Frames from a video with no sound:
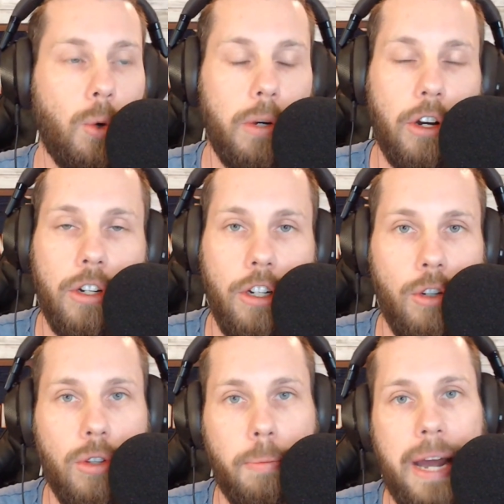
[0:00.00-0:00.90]
We already
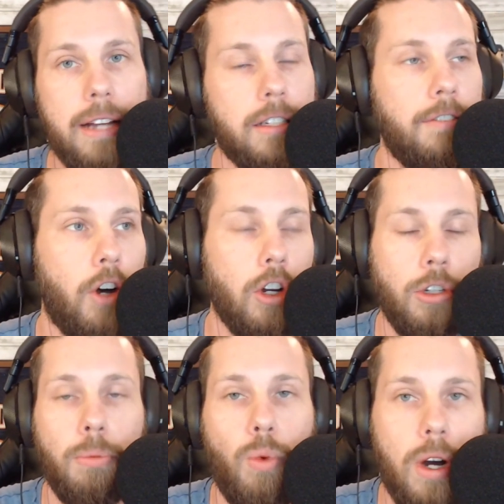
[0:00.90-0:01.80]
knew the passing
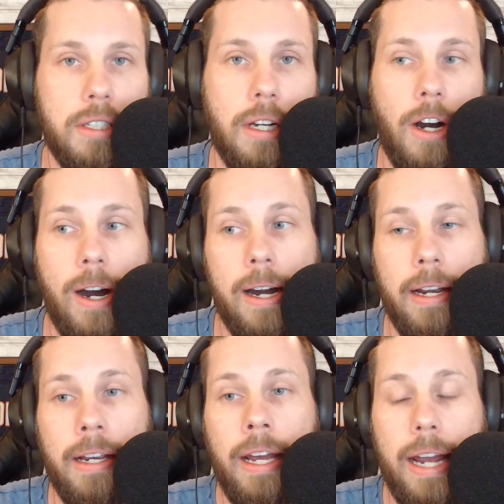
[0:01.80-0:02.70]
volume wasn't
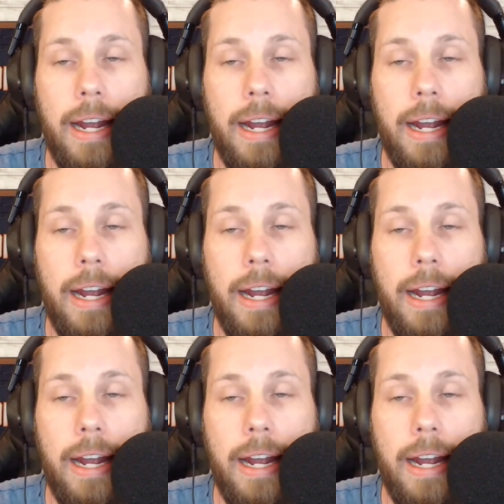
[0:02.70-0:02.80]
high,